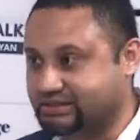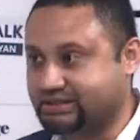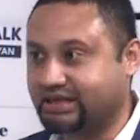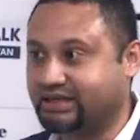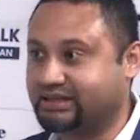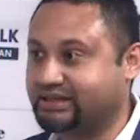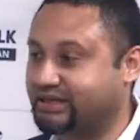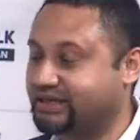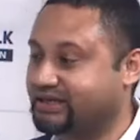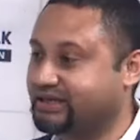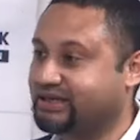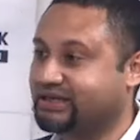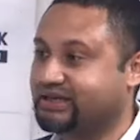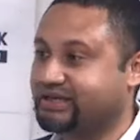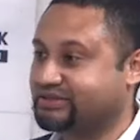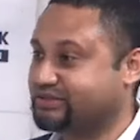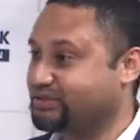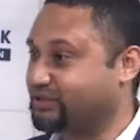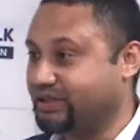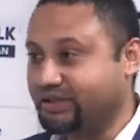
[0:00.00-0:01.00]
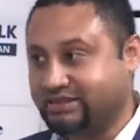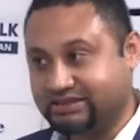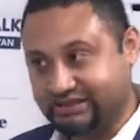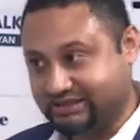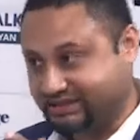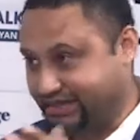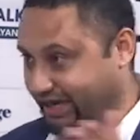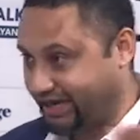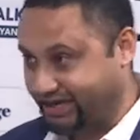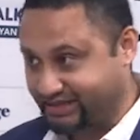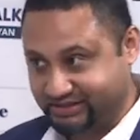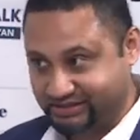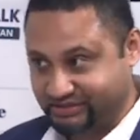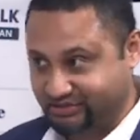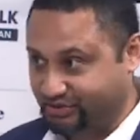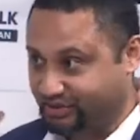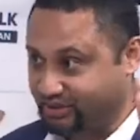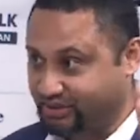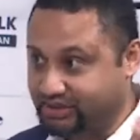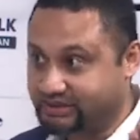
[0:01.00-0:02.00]
like that. So that just adds
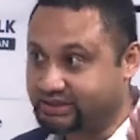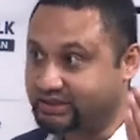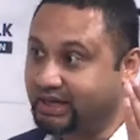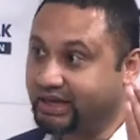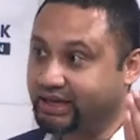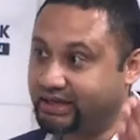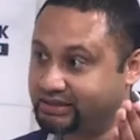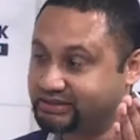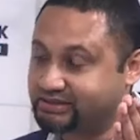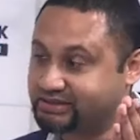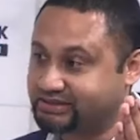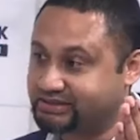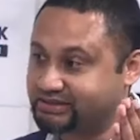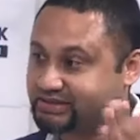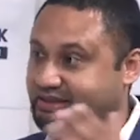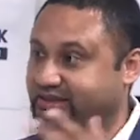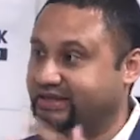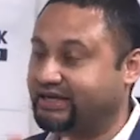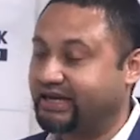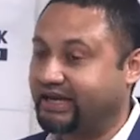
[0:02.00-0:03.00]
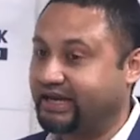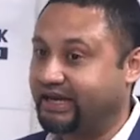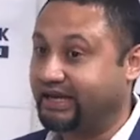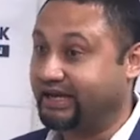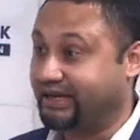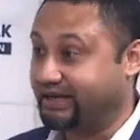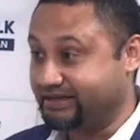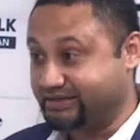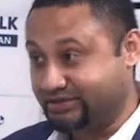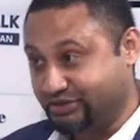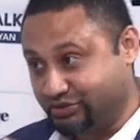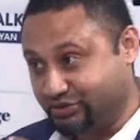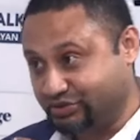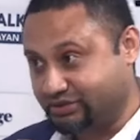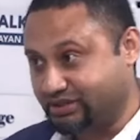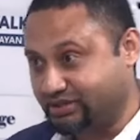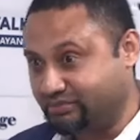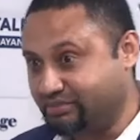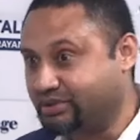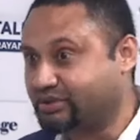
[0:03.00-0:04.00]
to the delays. And it's
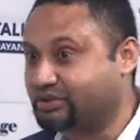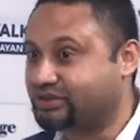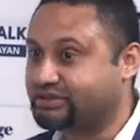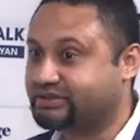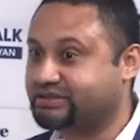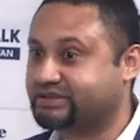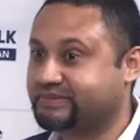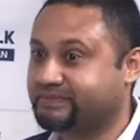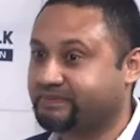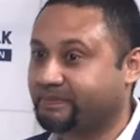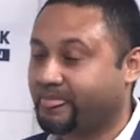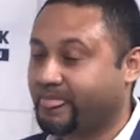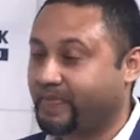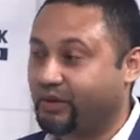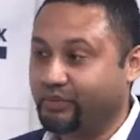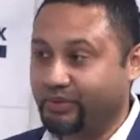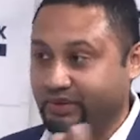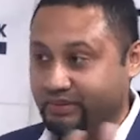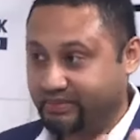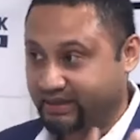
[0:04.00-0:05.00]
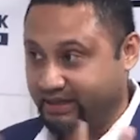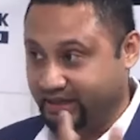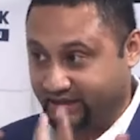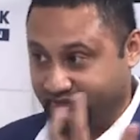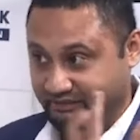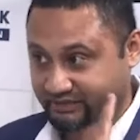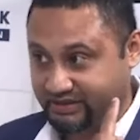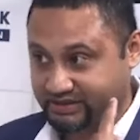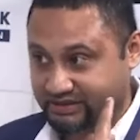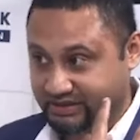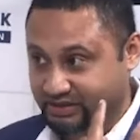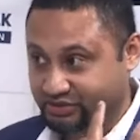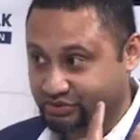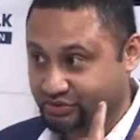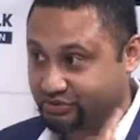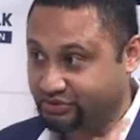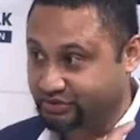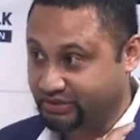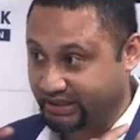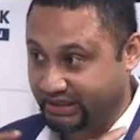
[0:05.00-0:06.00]
interesting because we may have these
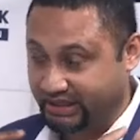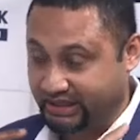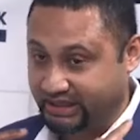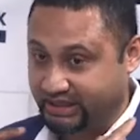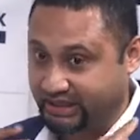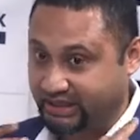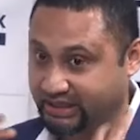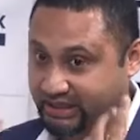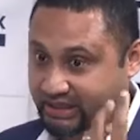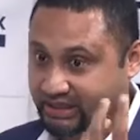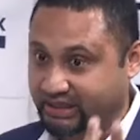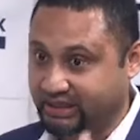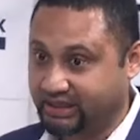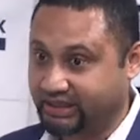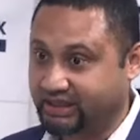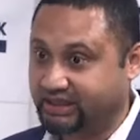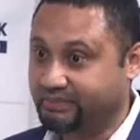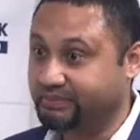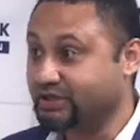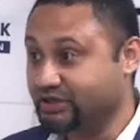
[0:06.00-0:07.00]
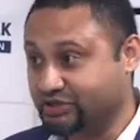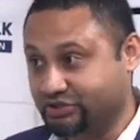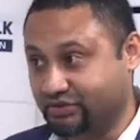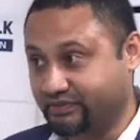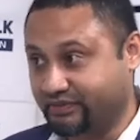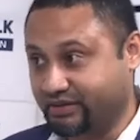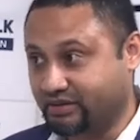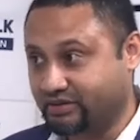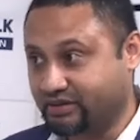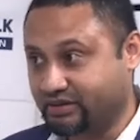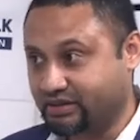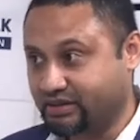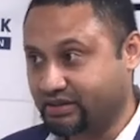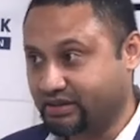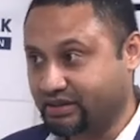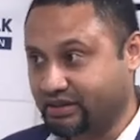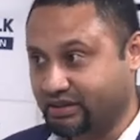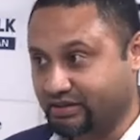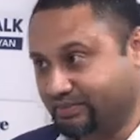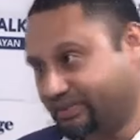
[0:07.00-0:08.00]
issues in the Ministry of Health,
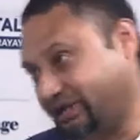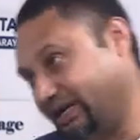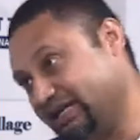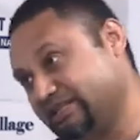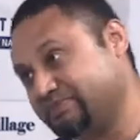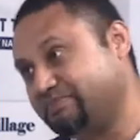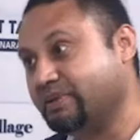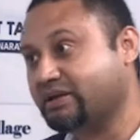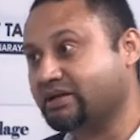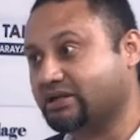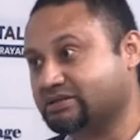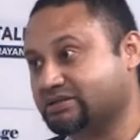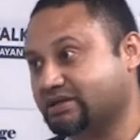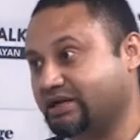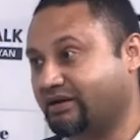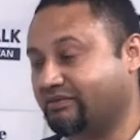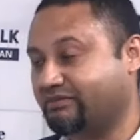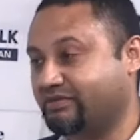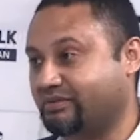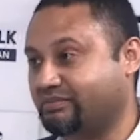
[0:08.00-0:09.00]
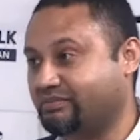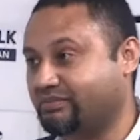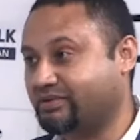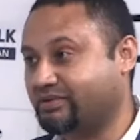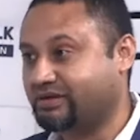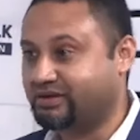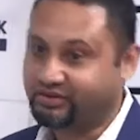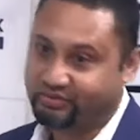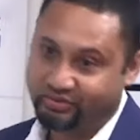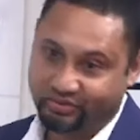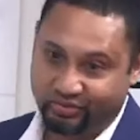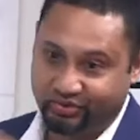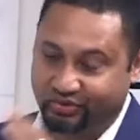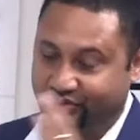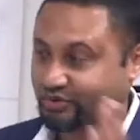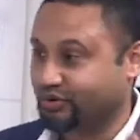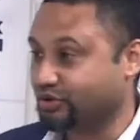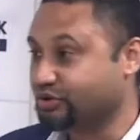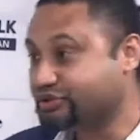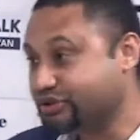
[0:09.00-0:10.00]
but Aspen doesn't have them,
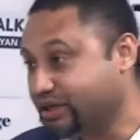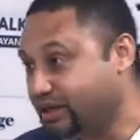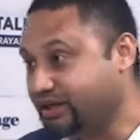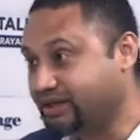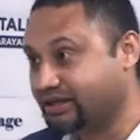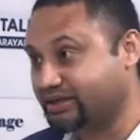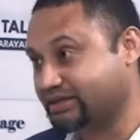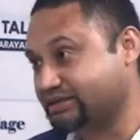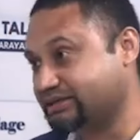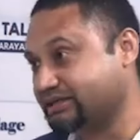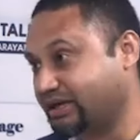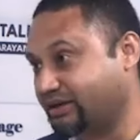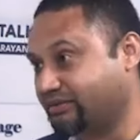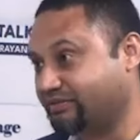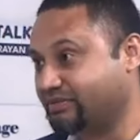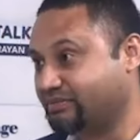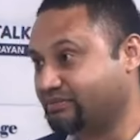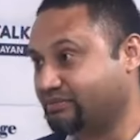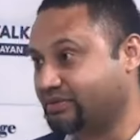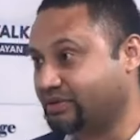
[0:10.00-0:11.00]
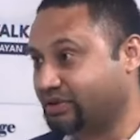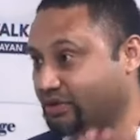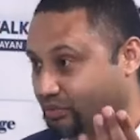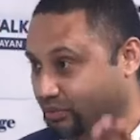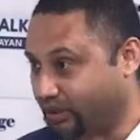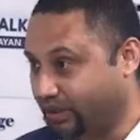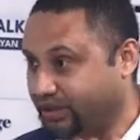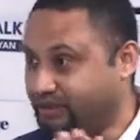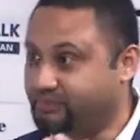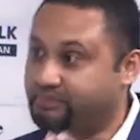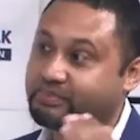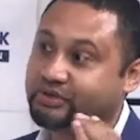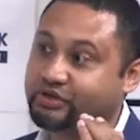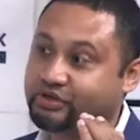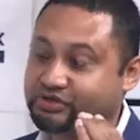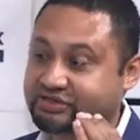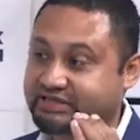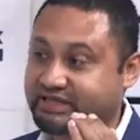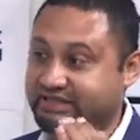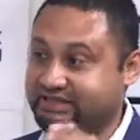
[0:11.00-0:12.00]
or Oceania doesn't have them. Why?
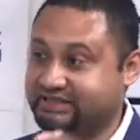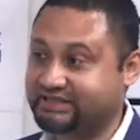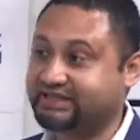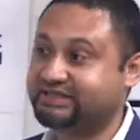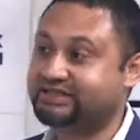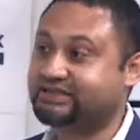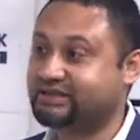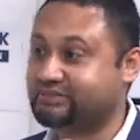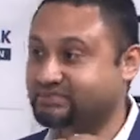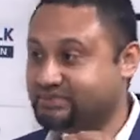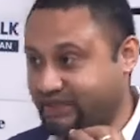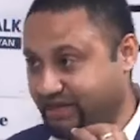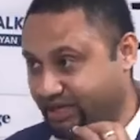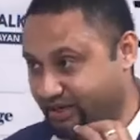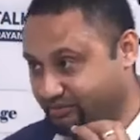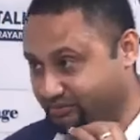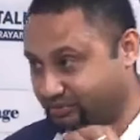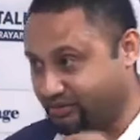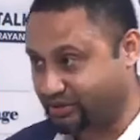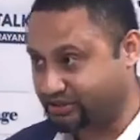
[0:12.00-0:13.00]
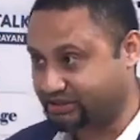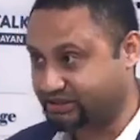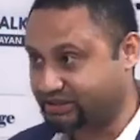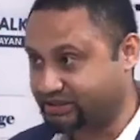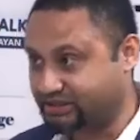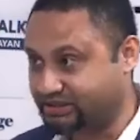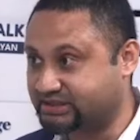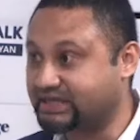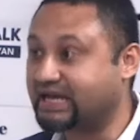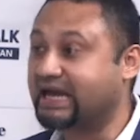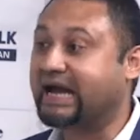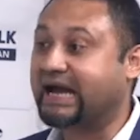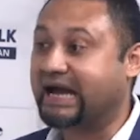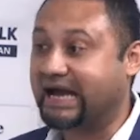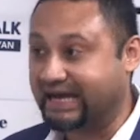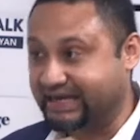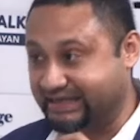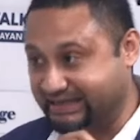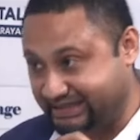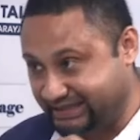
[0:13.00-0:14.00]
Because their systems and processes
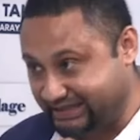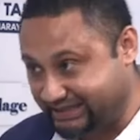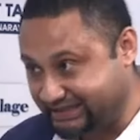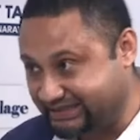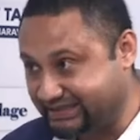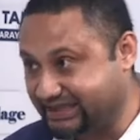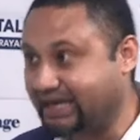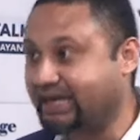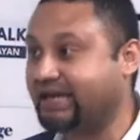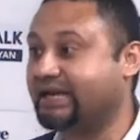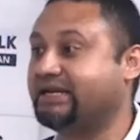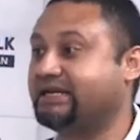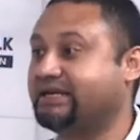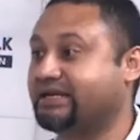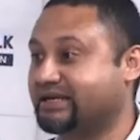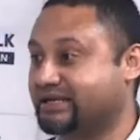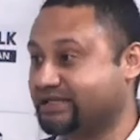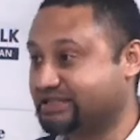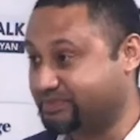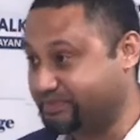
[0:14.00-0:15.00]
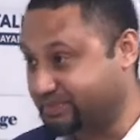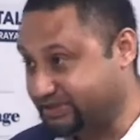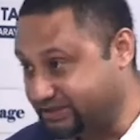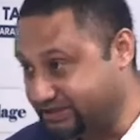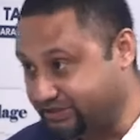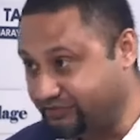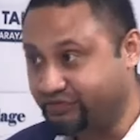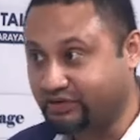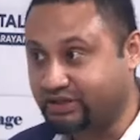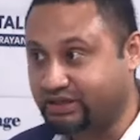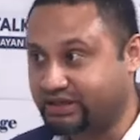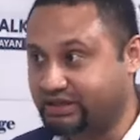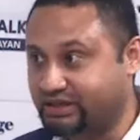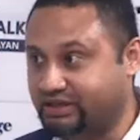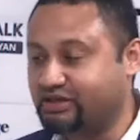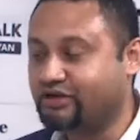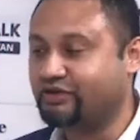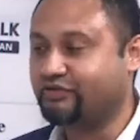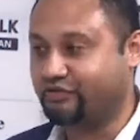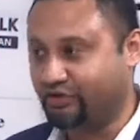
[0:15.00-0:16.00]
are designed specifically
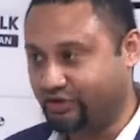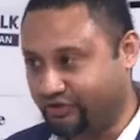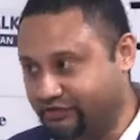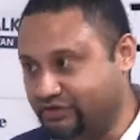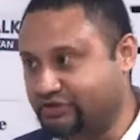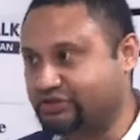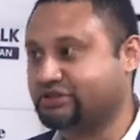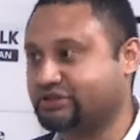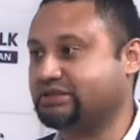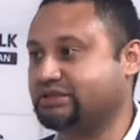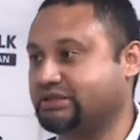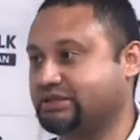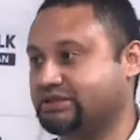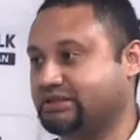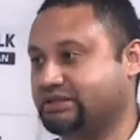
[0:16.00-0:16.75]
for efficiency.